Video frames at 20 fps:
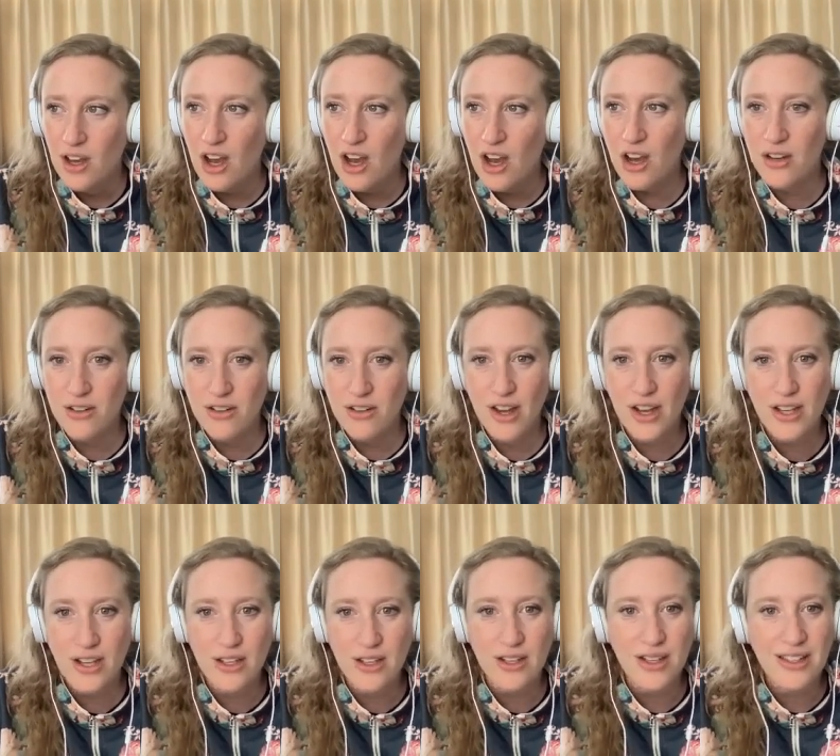all
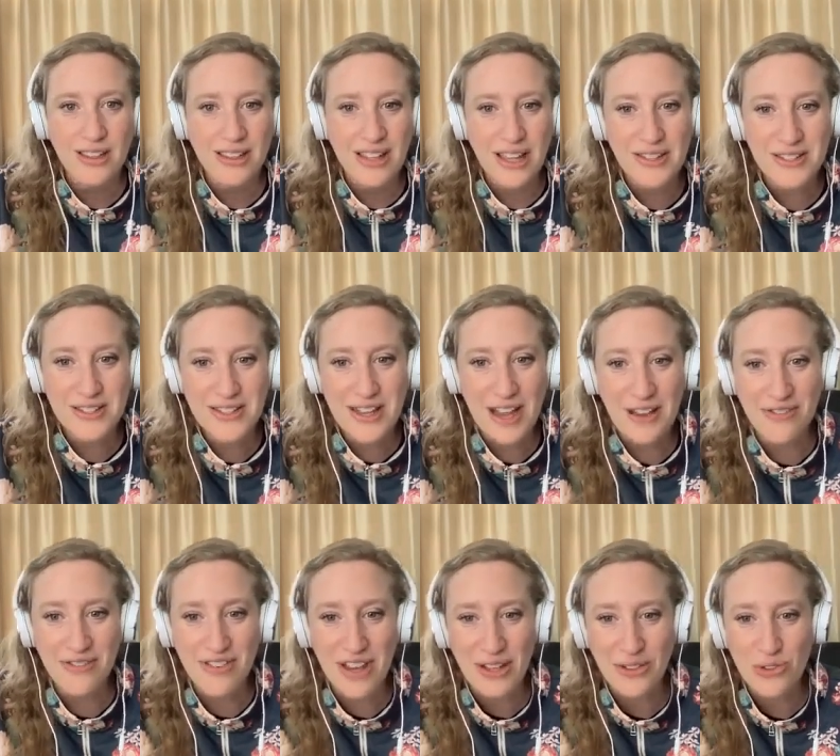right, let's exactly.
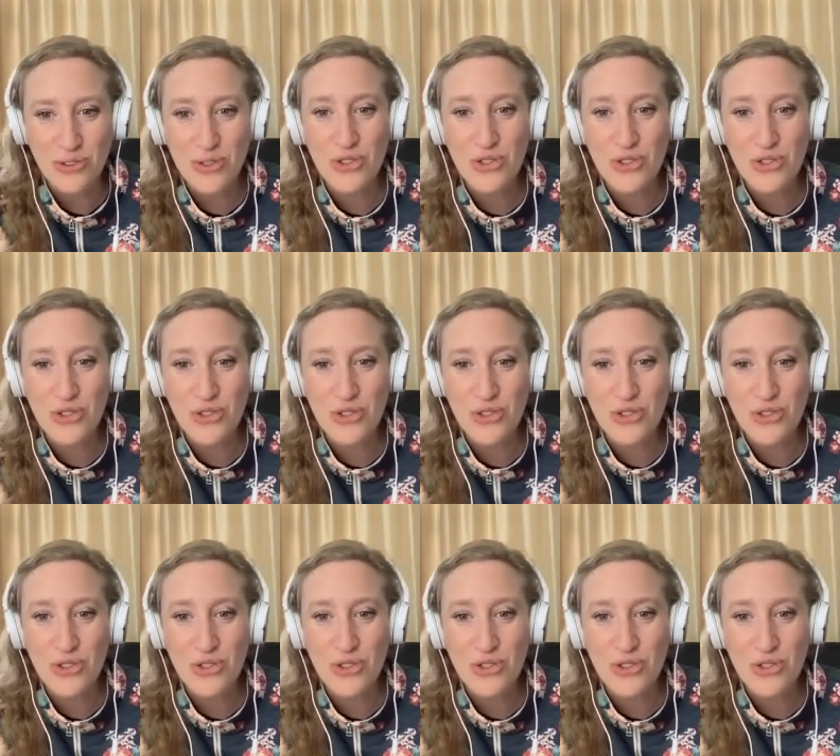dive in.